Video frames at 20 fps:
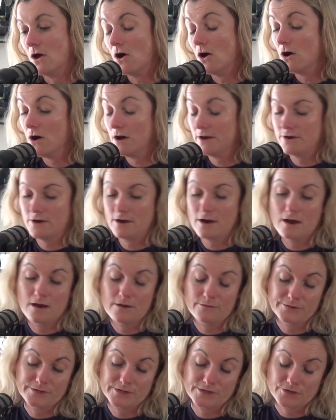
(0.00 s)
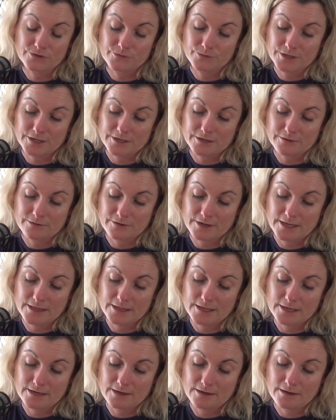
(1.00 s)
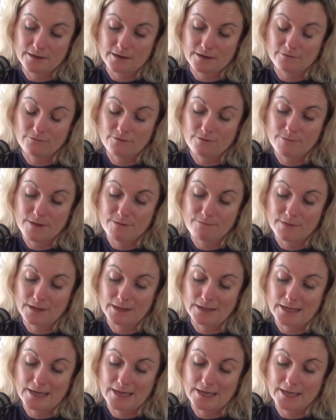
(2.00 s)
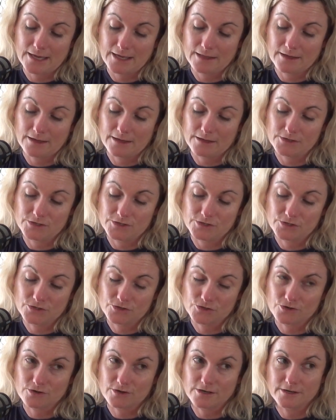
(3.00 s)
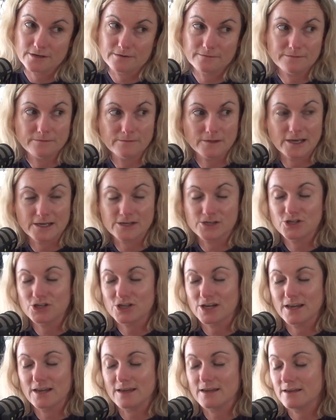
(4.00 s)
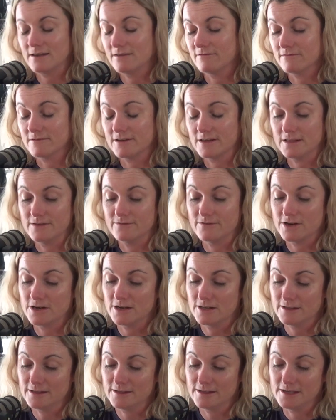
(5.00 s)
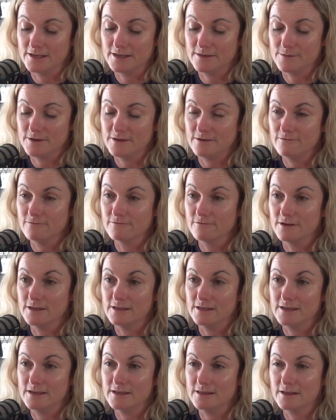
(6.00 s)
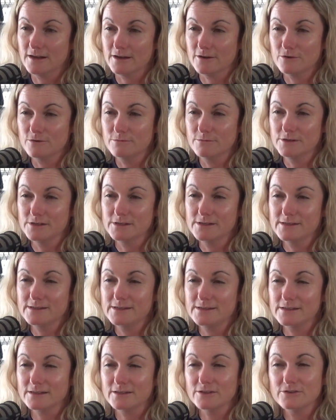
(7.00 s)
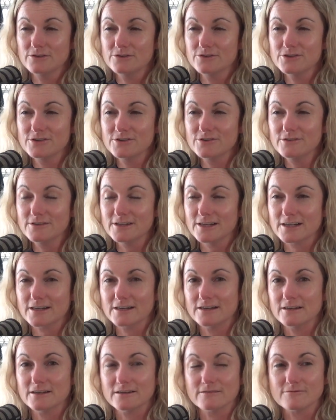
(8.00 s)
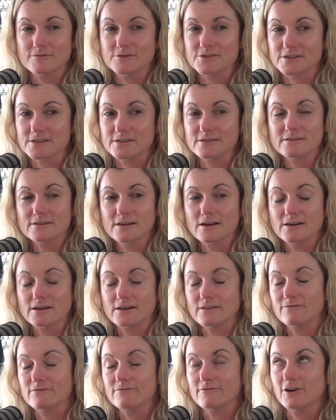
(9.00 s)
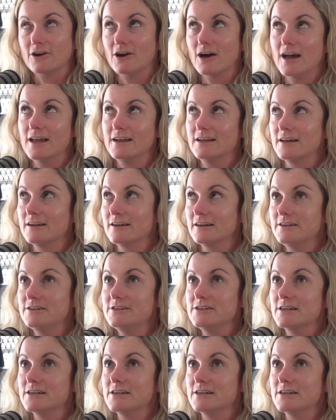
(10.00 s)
Oh, no, I was not well. And then I remember laying there just trying to like shaking really violently, being really like almost delusional. Like I wasn't kind of right. And I